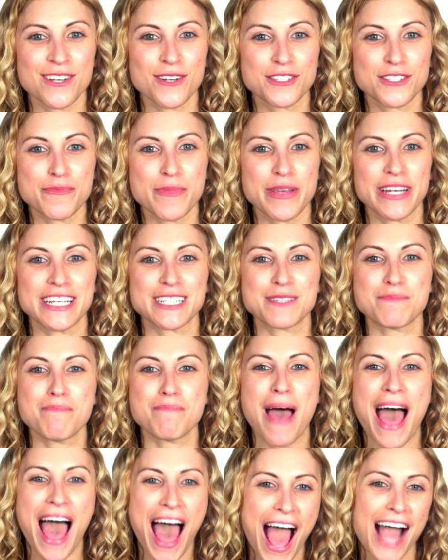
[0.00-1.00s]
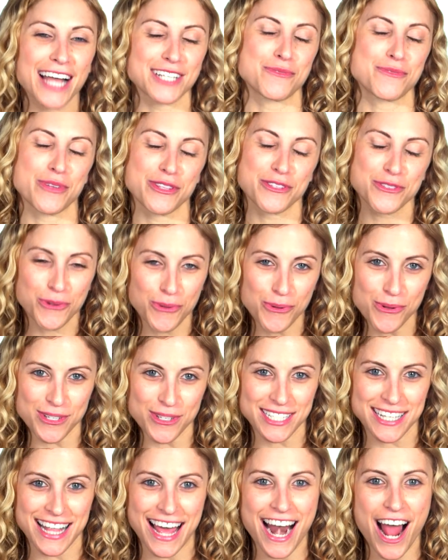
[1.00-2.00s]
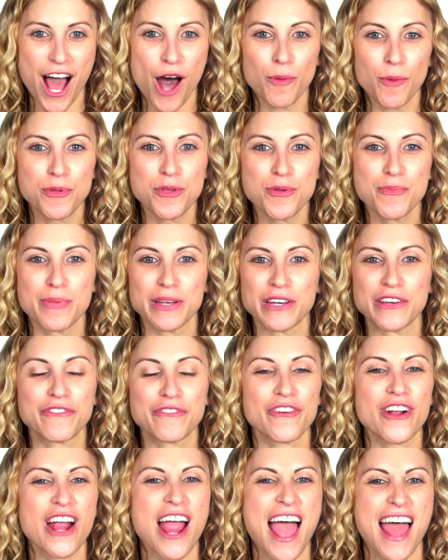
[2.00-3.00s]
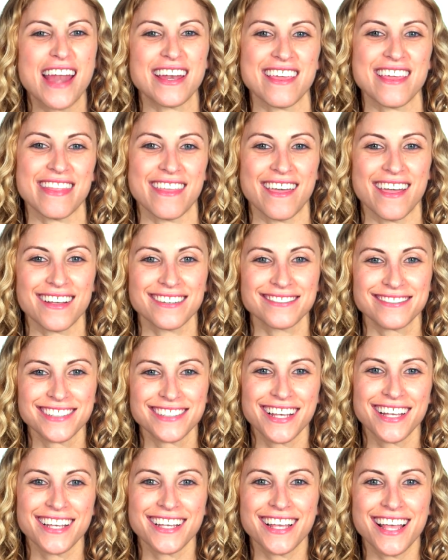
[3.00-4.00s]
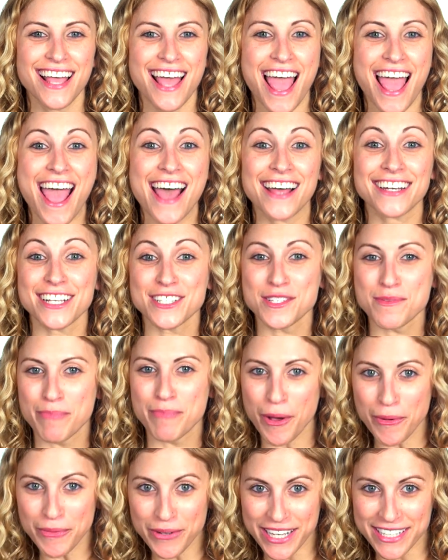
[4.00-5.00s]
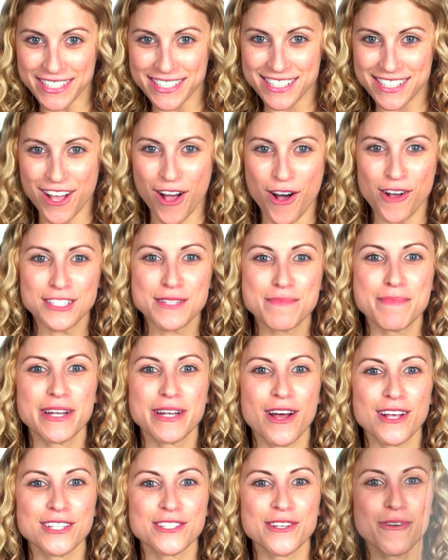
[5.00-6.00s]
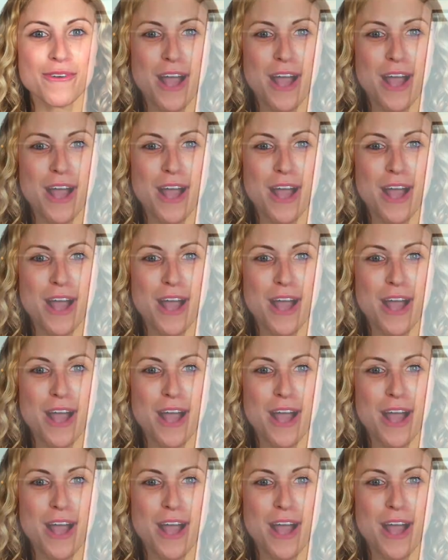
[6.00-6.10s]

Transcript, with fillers: Ultimate is packed with tools that help you build for anything. And as a bonus, Ultimate also